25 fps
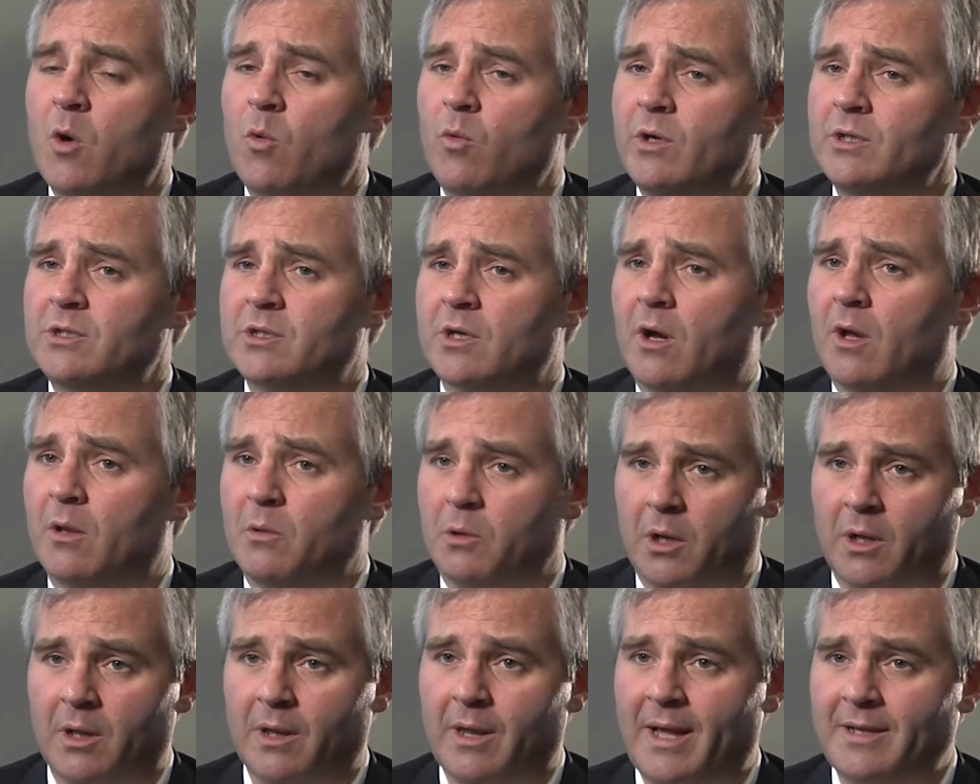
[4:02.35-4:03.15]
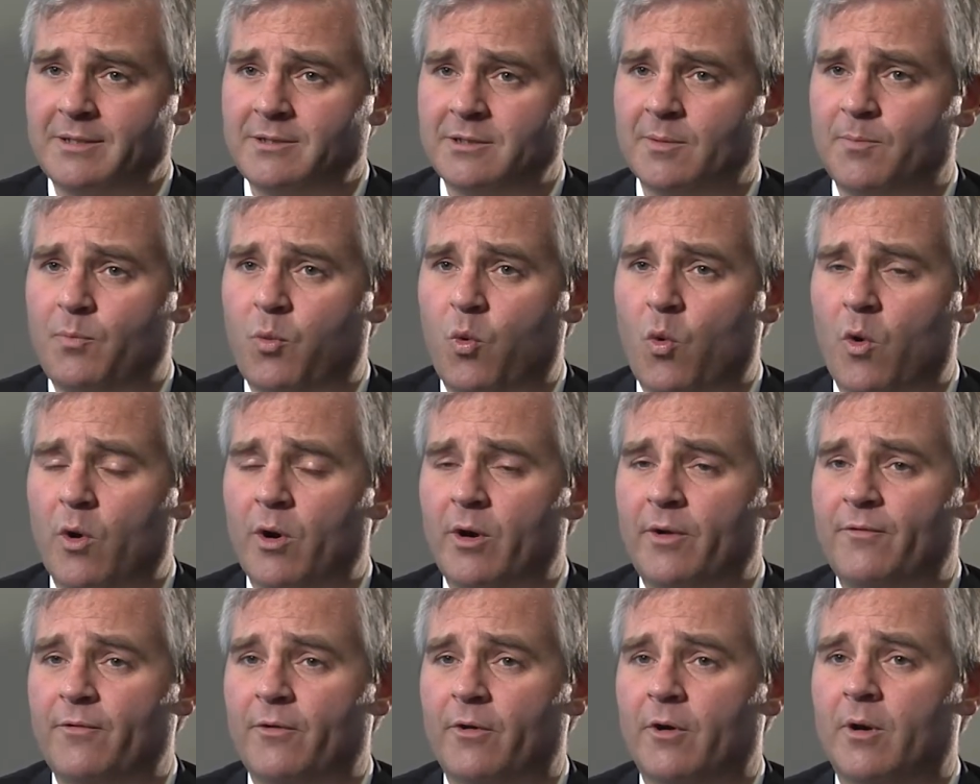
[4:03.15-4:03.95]
We saw a little less
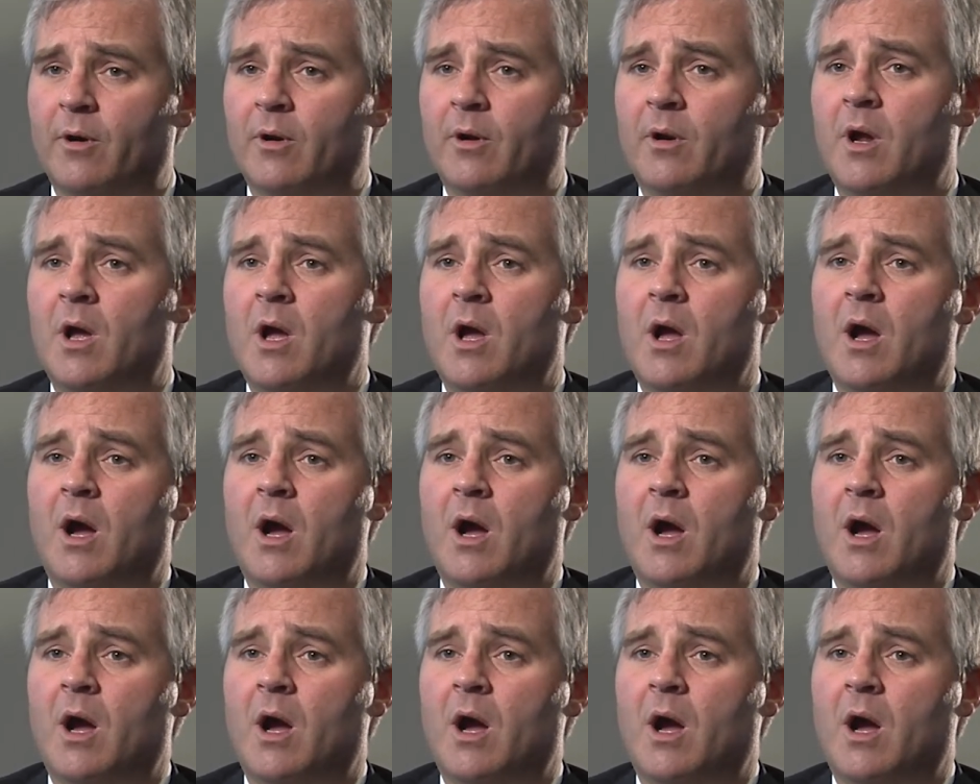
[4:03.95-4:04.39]
support for